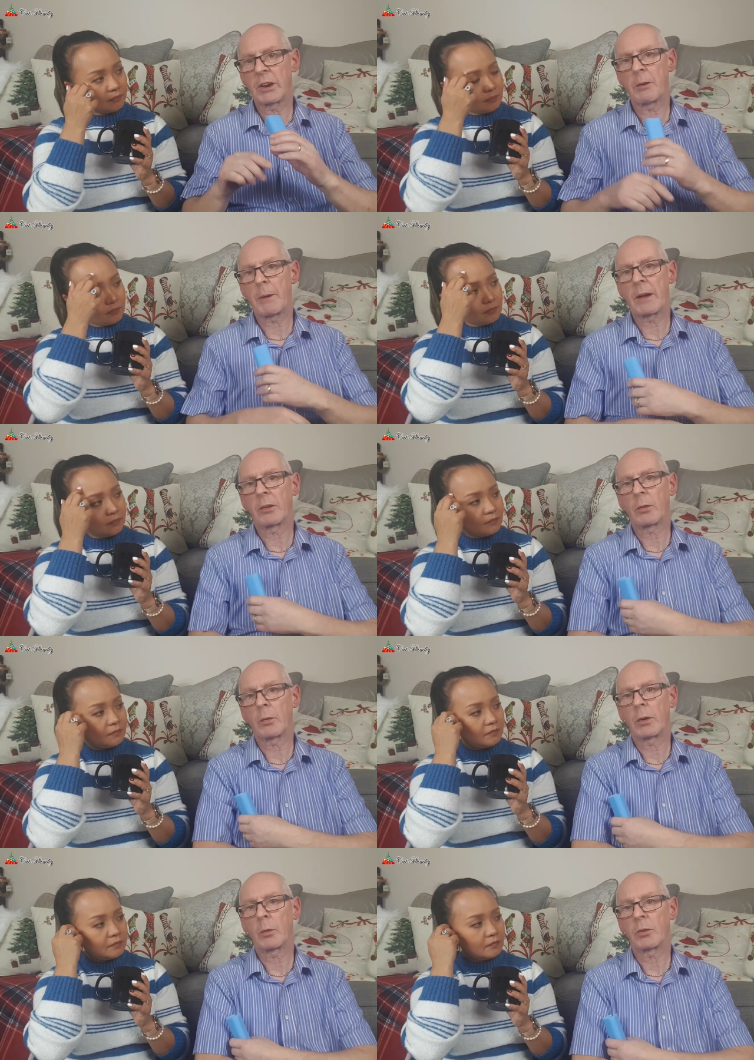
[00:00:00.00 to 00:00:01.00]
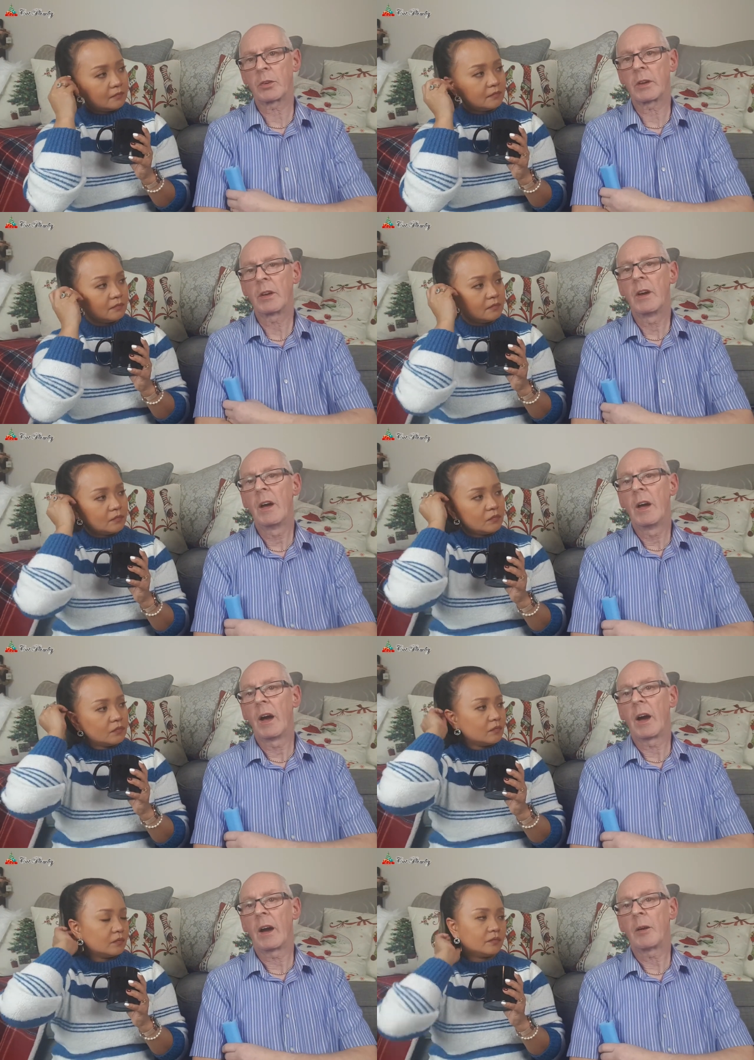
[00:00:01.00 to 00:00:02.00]
Speaker 1: jig it about the way you wanted it.
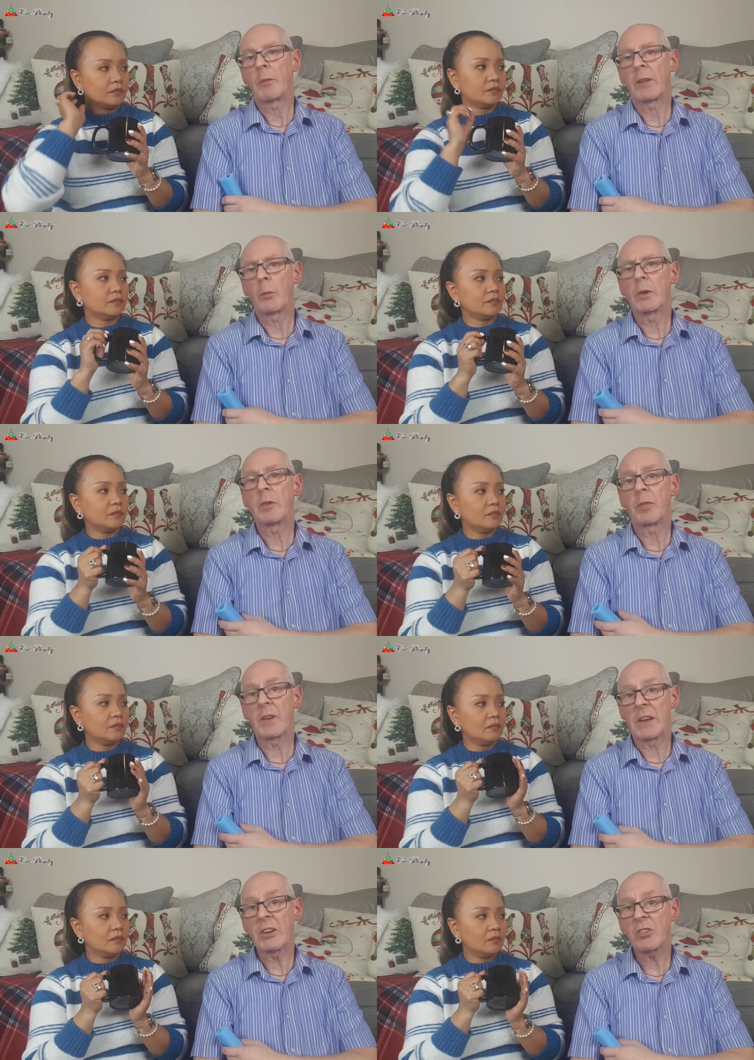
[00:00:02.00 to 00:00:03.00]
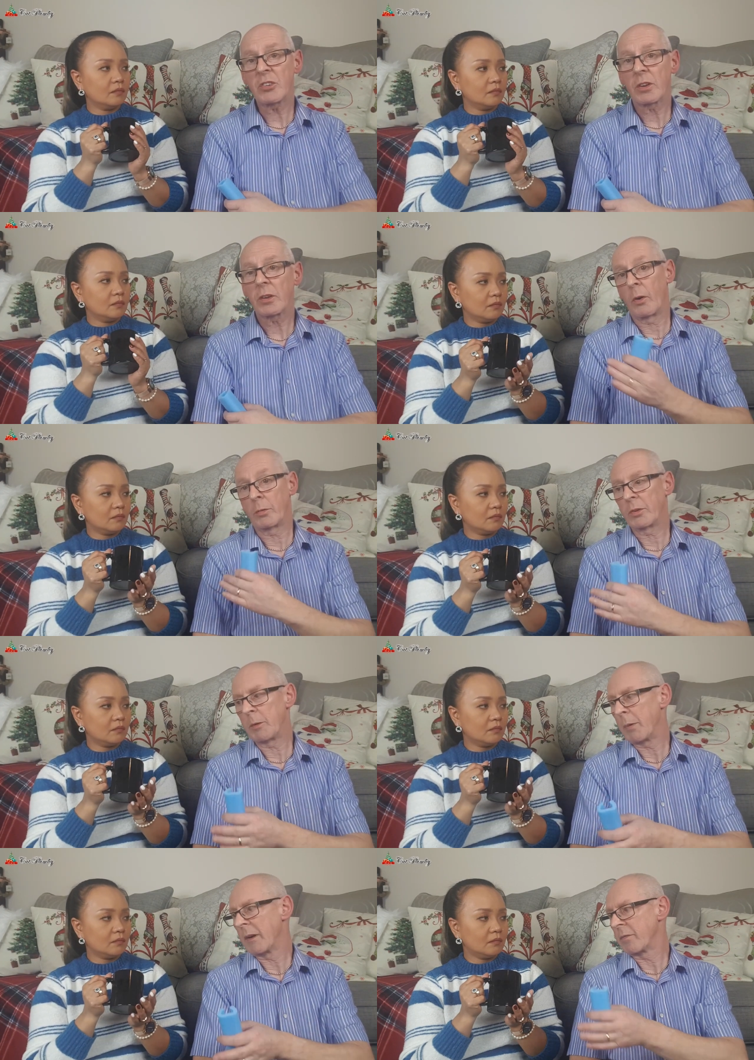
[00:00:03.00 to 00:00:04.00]
And then when you're finished,
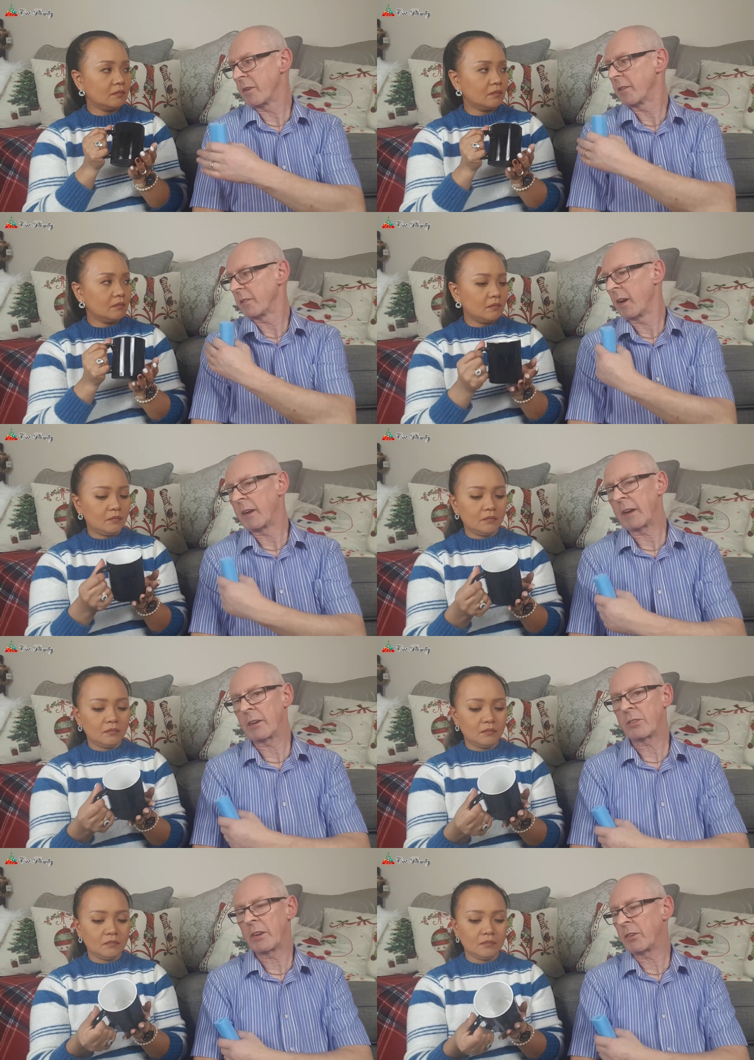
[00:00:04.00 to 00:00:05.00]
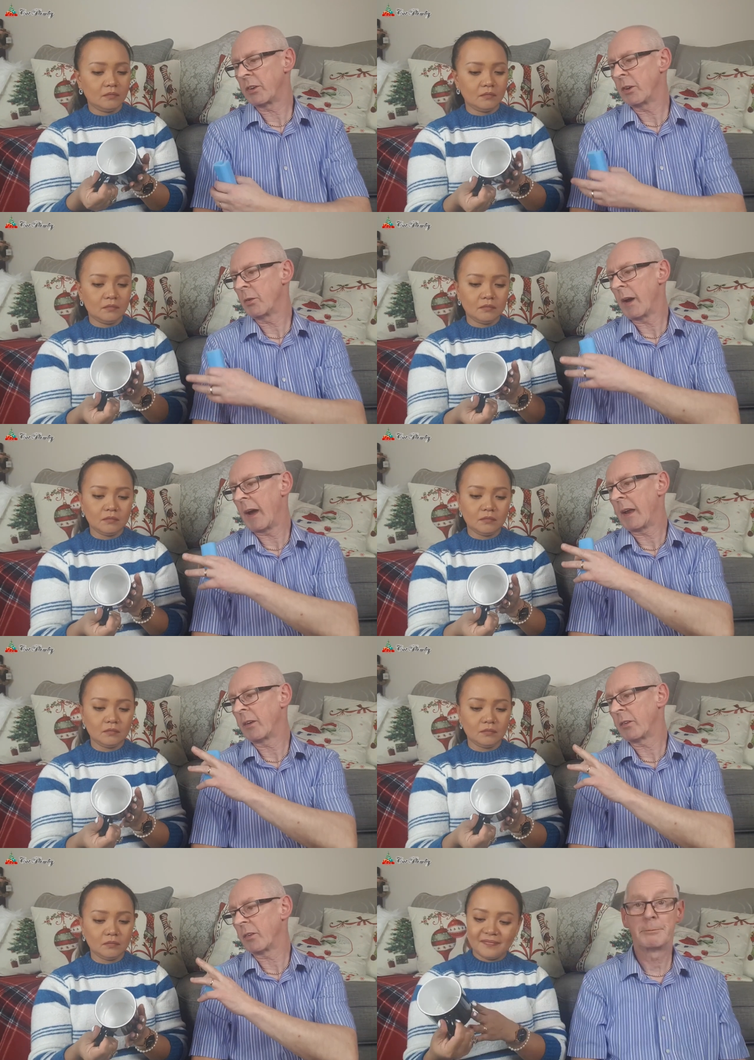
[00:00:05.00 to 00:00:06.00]
obviously pay for it, and it gets sent to you.
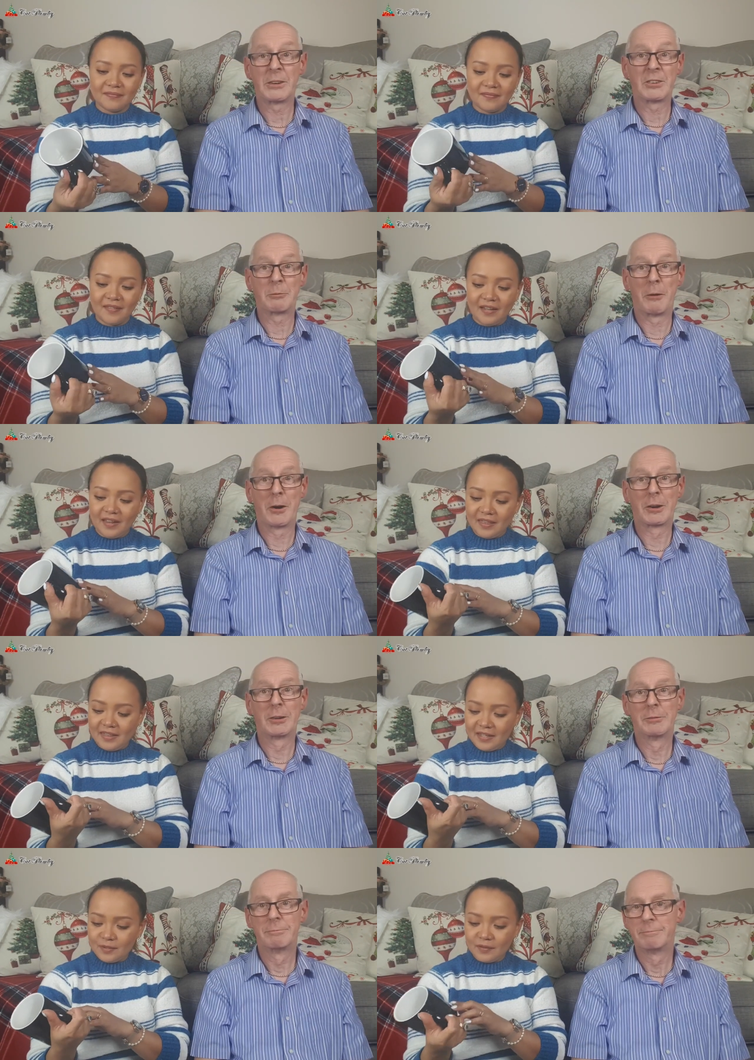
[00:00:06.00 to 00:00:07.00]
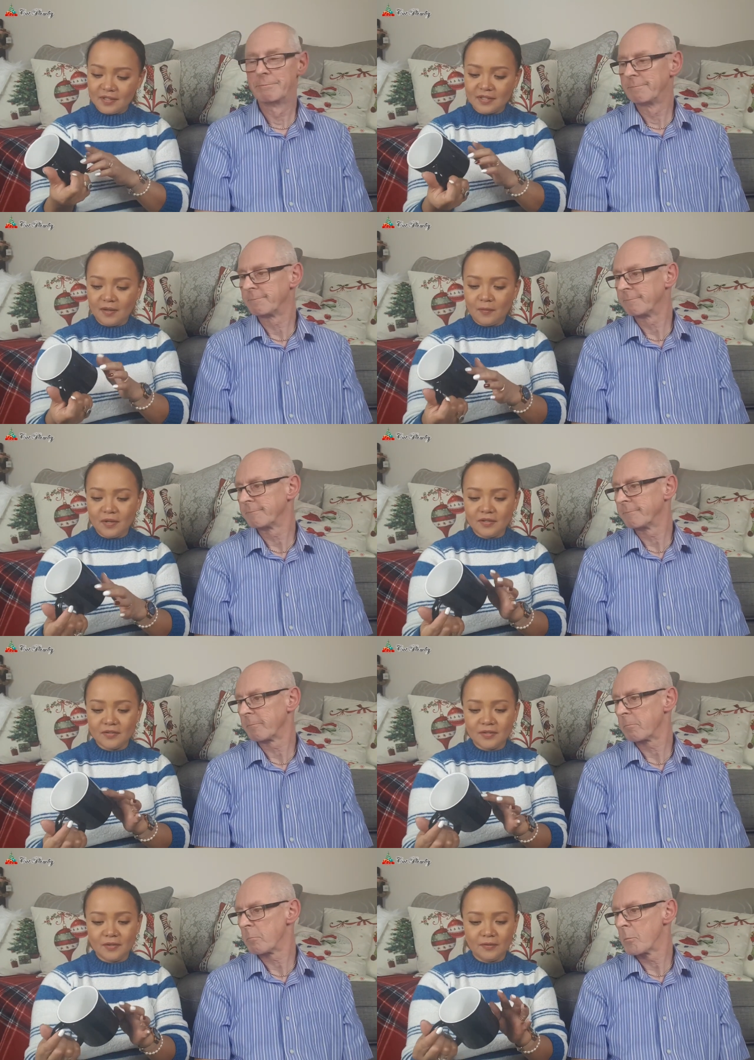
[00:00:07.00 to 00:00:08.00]
Speaker 2: And magic mug. This one has got
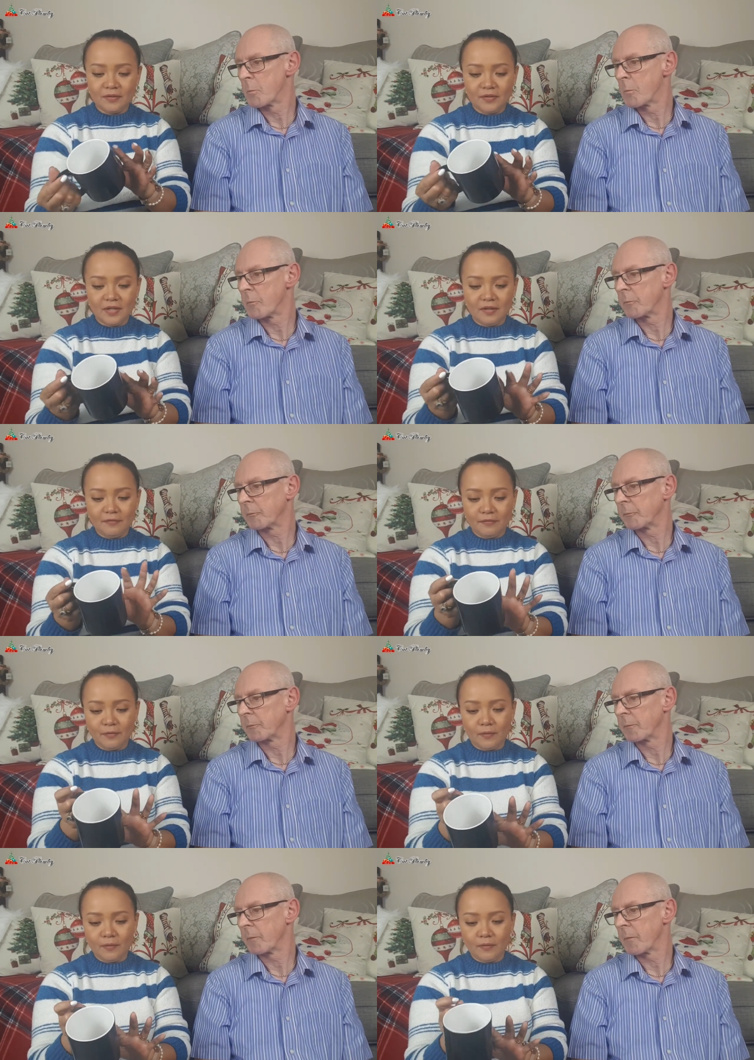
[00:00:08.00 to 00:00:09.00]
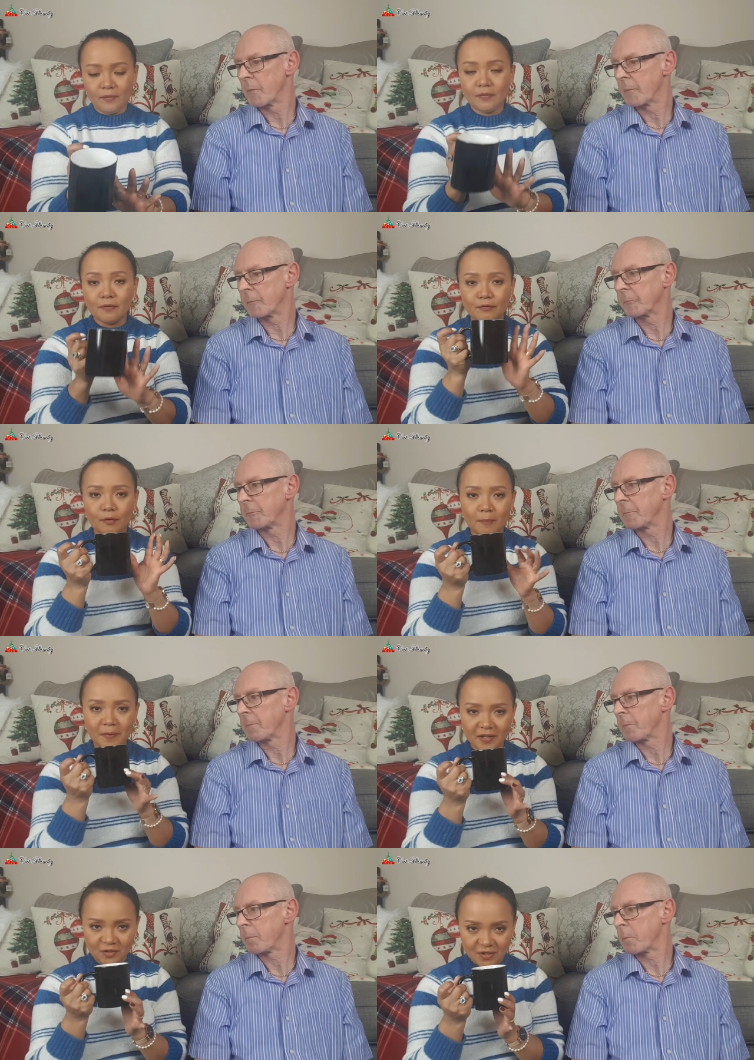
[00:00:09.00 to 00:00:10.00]
4
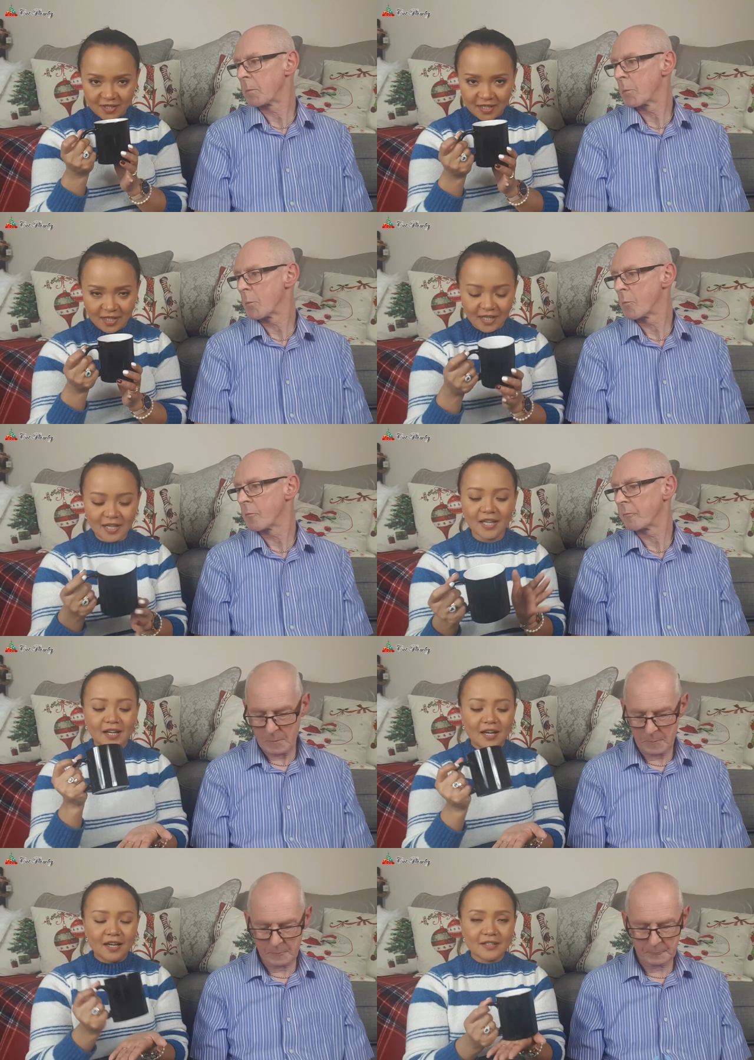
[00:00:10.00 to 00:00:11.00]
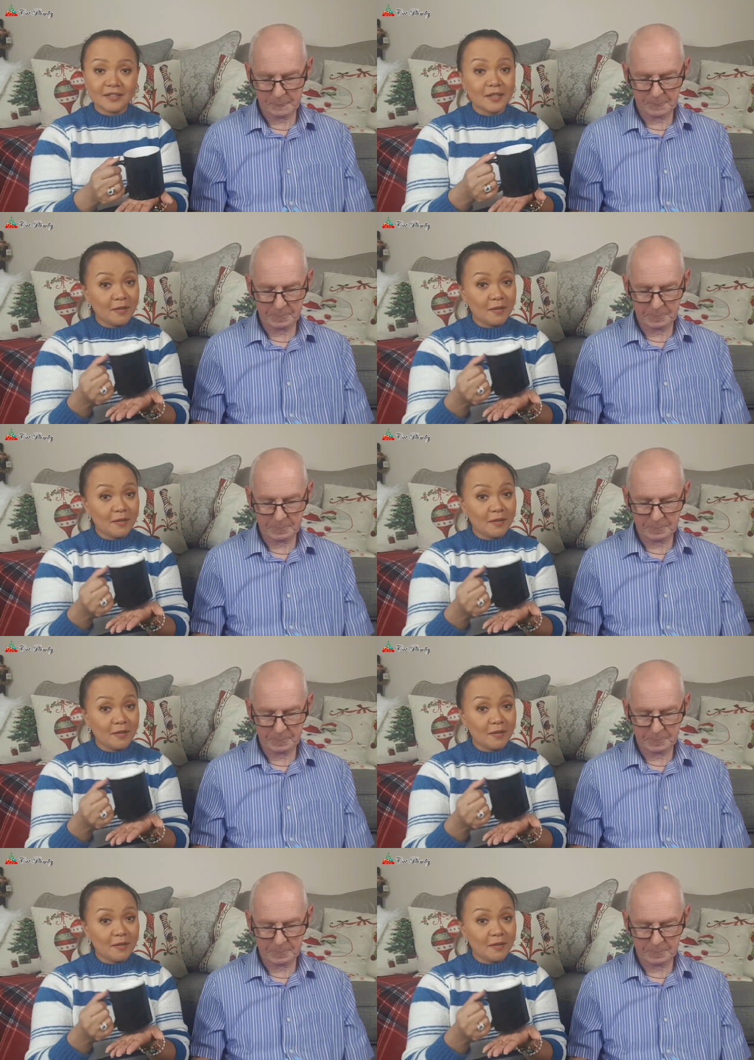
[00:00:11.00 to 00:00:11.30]
pictures in it, and